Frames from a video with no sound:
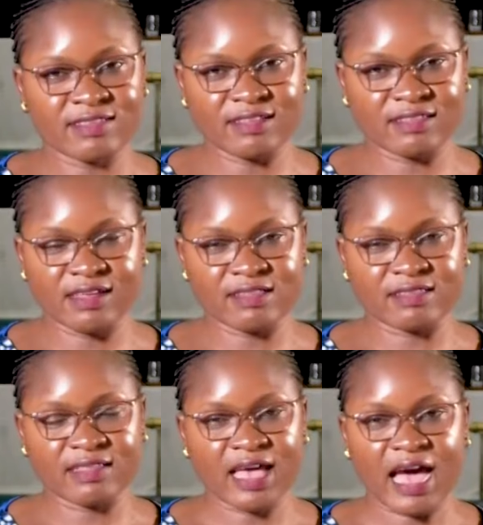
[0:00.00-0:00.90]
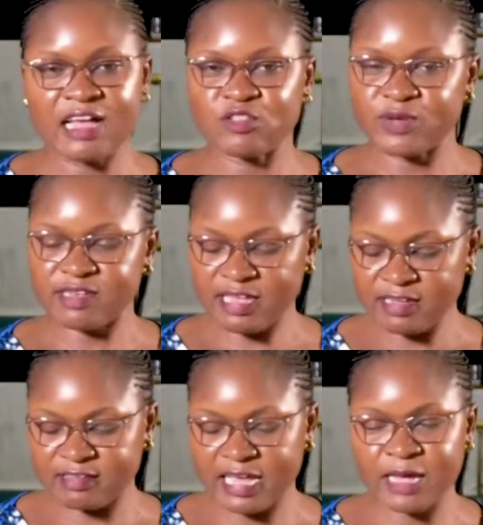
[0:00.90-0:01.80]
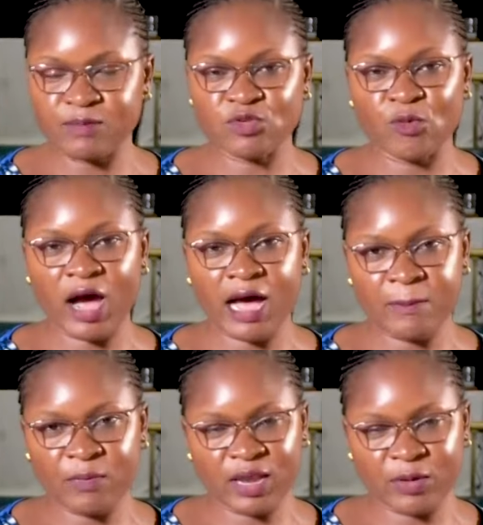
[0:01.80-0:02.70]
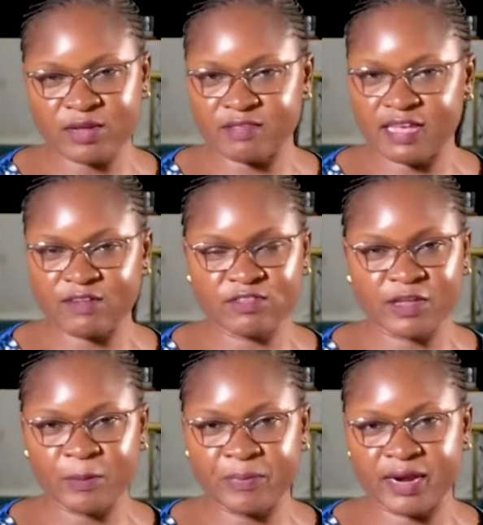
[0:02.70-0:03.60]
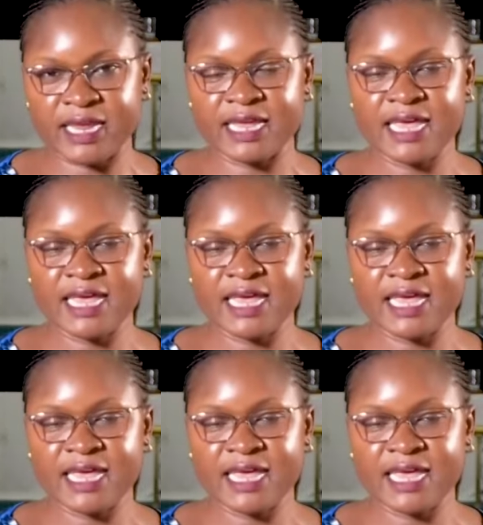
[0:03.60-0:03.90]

sisters as we take time to humble ourselves and pray